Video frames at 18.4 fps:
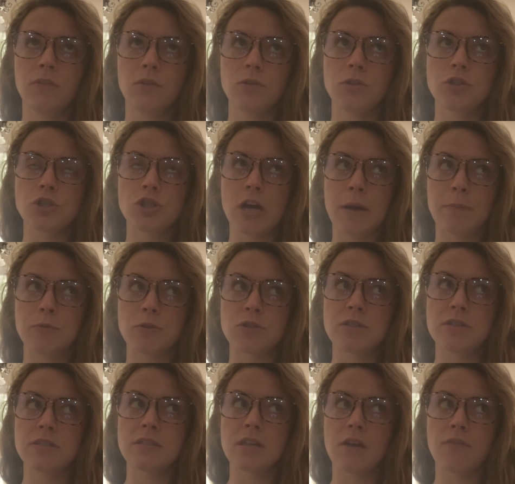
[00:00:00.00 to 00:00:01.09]
it was chapter
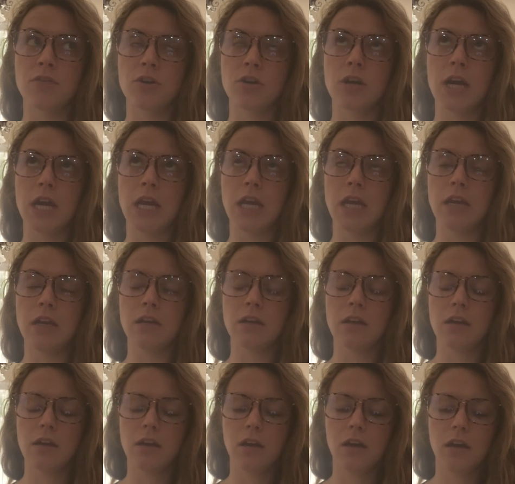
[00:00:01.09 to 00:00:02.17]
7 or 8,
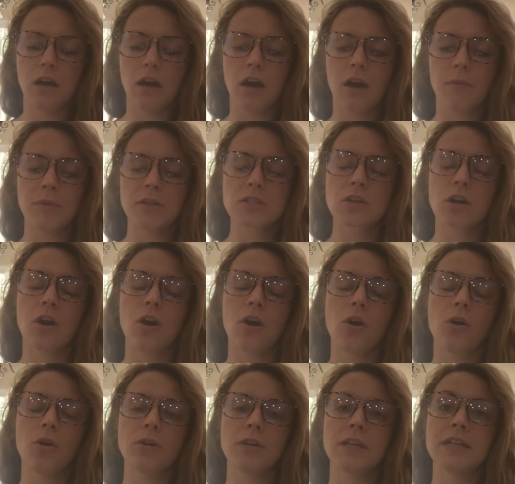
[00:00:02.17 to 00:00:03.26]
it's
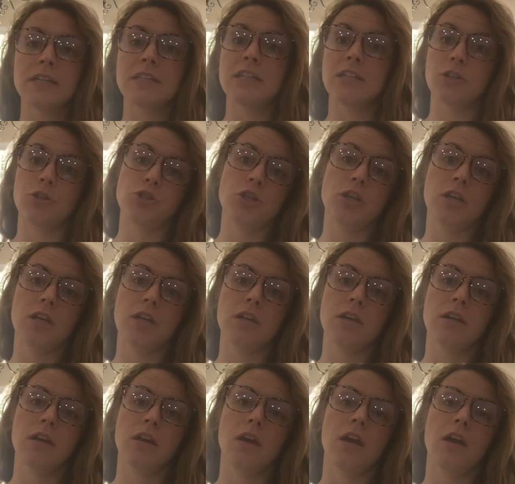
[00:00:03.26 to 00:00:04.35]
called Addiction,
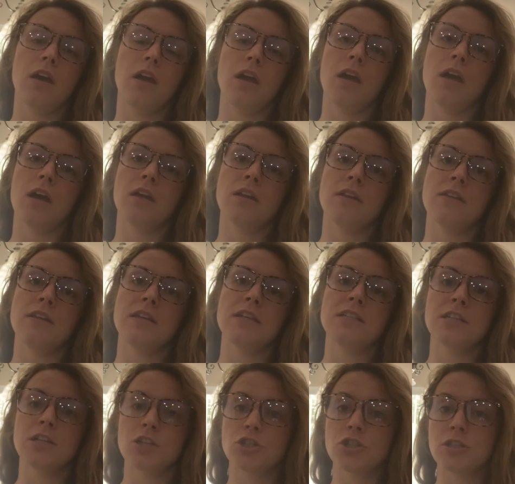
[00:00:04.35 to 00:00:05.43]
and the
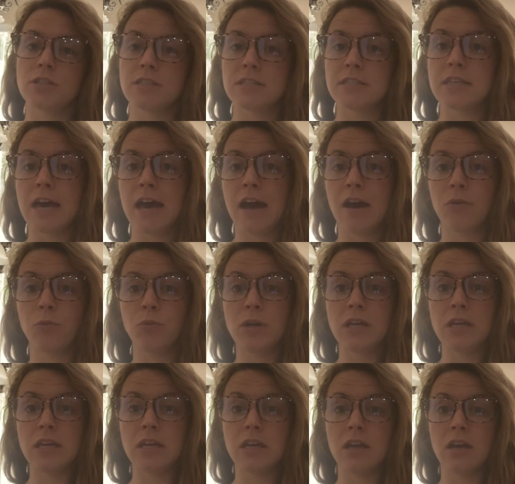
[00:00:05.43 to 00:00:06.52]
addictions that
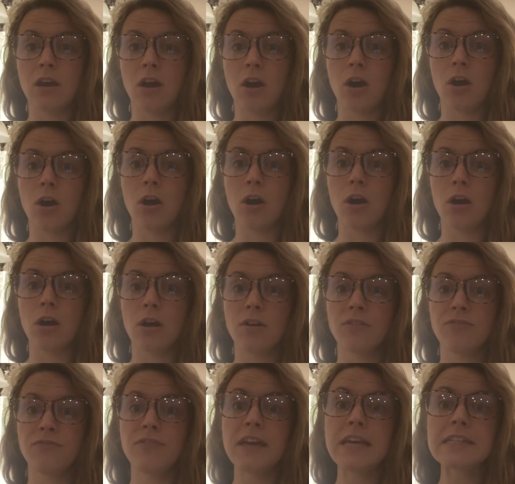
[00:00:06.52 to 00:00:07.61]
we are
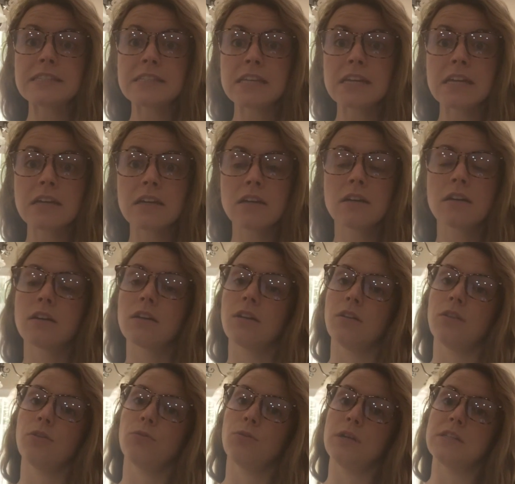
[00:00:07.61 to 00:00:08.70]
facing,
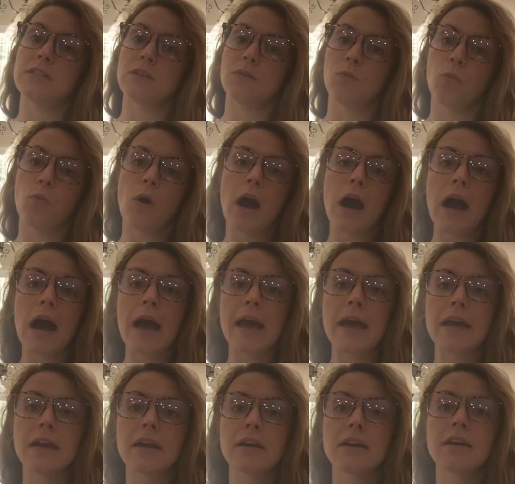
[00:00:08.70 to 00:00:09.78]
the reason
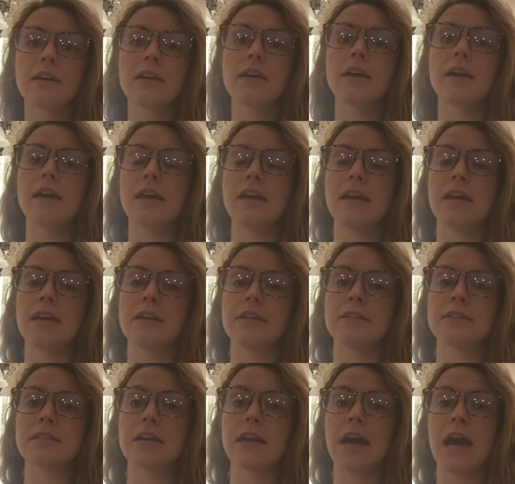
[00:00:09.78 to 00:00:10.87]
why,
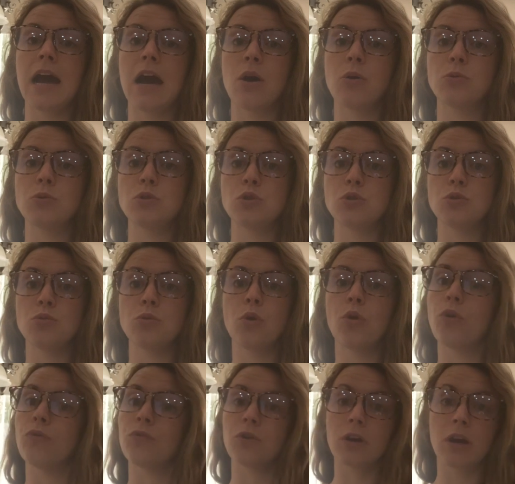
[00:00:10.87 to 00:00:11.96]
and how to
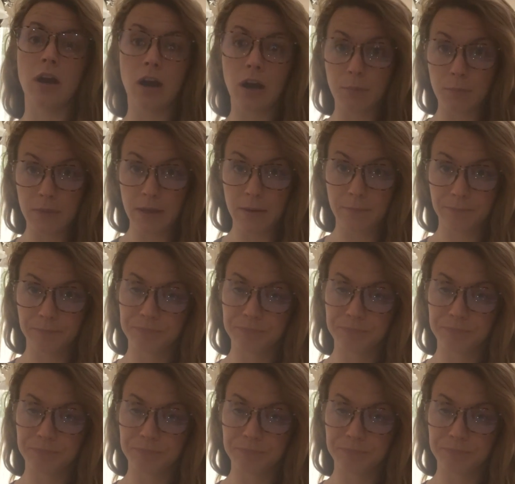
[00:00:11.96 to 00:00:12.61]
overcome them.